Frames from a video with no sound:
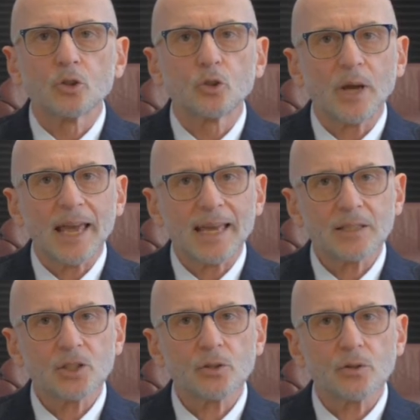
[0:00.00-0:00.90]
To
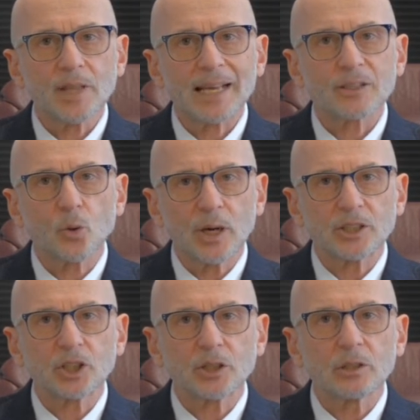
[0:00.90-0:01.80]
answer that
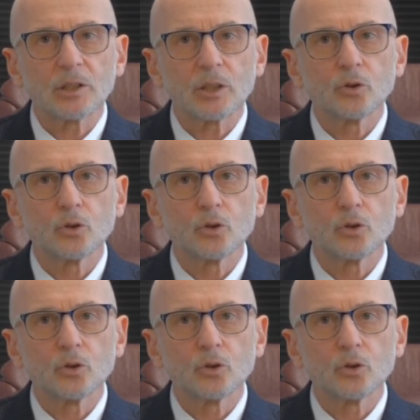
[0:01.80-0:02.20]
question,